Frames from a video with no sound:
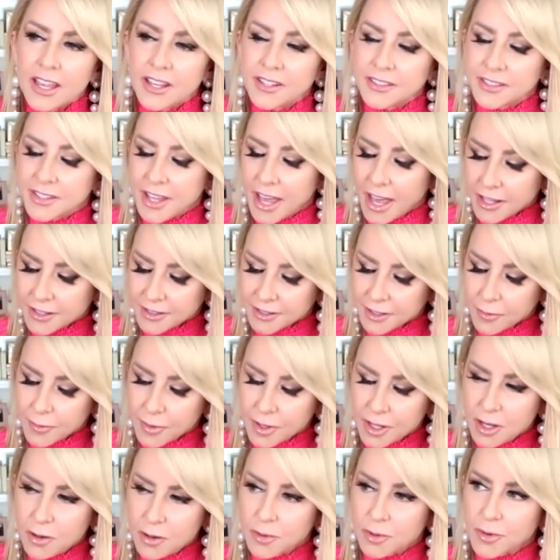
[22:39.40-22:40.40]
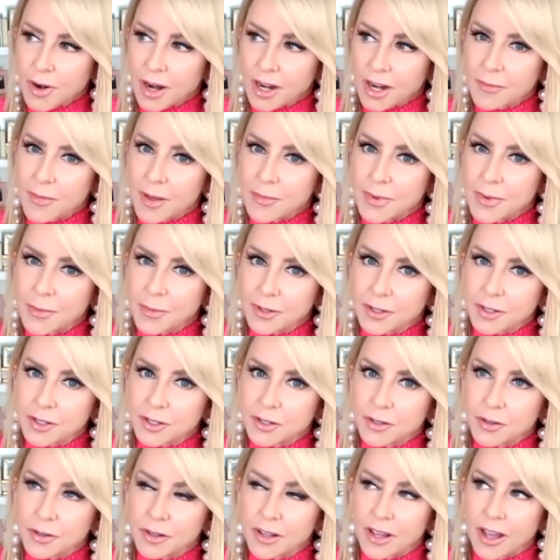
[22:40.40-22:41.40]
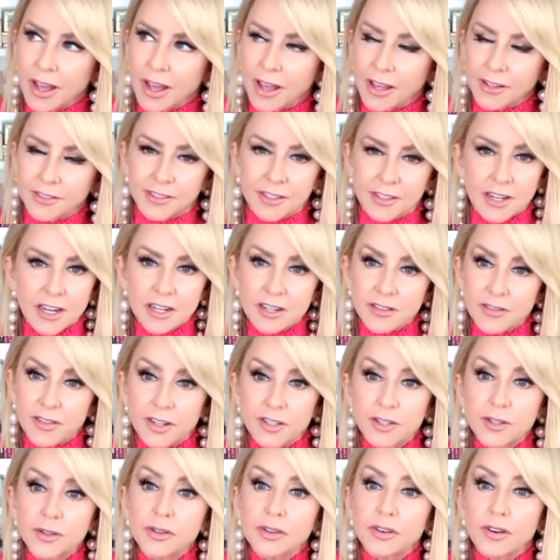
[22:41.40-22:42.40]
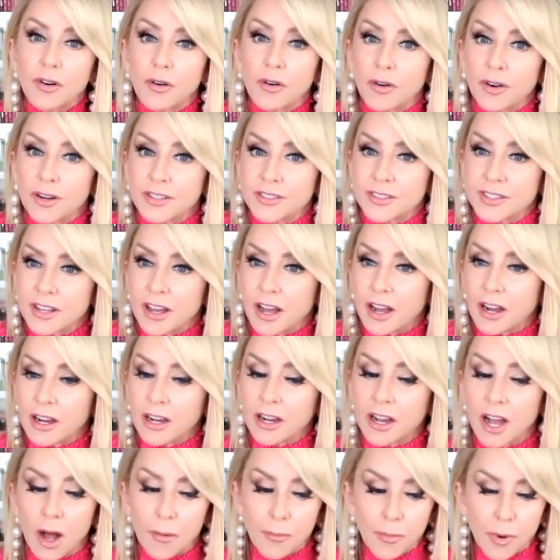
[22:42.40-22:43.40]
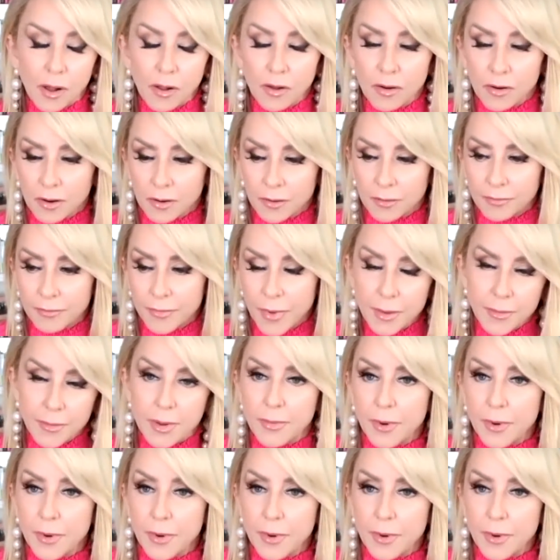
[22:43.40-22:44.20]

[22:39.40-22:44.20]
Is that something you would recommend people do as an individual or as a couple or maybe